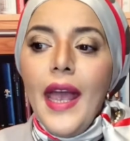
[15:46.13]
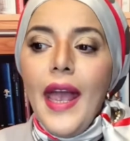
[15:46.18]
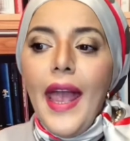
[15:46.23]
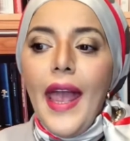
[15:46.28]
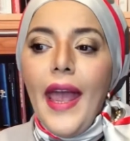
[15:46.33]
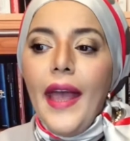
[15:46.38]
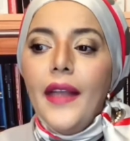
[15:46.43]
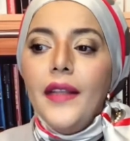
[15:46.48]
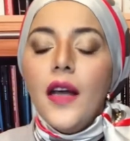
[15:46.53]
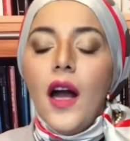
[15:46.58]

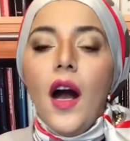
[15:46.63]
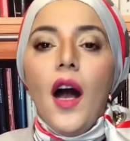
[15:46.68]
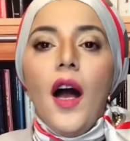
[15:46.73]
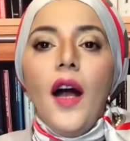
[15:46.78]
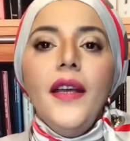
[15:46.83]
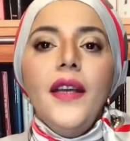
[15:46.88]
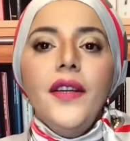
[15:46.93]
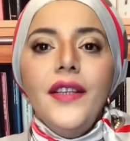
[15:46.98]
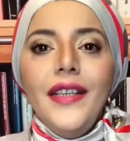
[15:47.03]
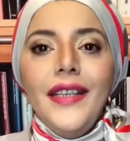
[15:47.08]
and a
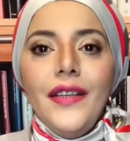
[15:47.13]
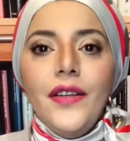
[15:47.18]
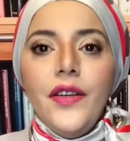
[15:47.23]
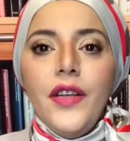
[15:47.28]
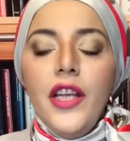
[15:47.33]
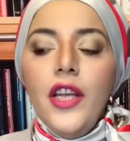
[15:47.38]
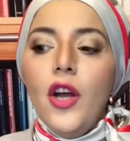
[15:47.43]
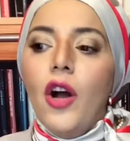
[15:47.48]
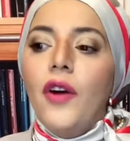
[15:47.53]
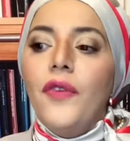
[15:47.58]
higher
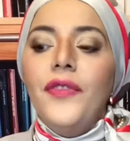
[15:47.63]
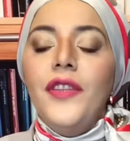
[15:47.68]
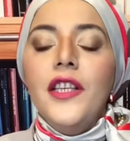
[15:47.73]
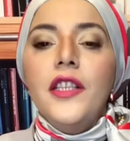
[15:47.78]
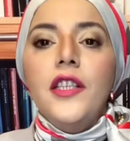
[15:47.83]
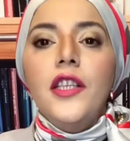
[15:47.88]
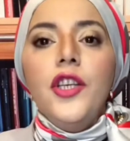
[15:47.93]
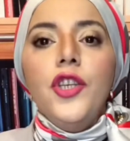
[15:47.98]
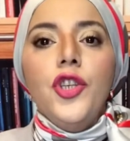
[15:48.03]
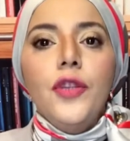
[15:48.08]
degree of
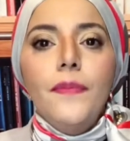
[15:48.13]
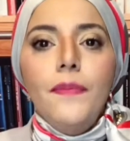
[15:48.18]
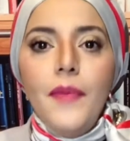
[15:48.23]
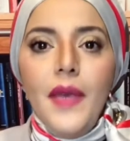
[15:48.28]
decision